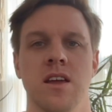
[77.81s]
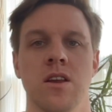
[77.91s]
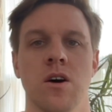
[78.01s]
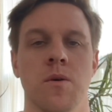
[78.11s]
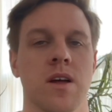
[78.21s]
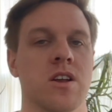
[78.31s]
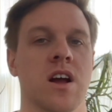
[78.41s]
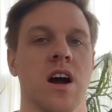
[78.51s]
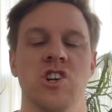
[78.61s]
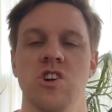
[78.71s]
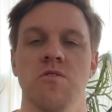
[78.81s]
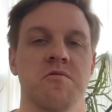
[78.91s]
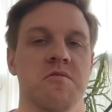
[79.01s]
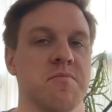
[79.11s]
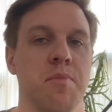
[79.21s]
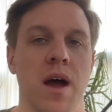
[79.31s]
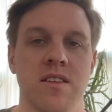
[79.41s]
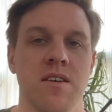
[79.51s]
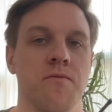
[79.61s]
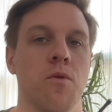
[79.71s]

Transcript: it kind of shows respect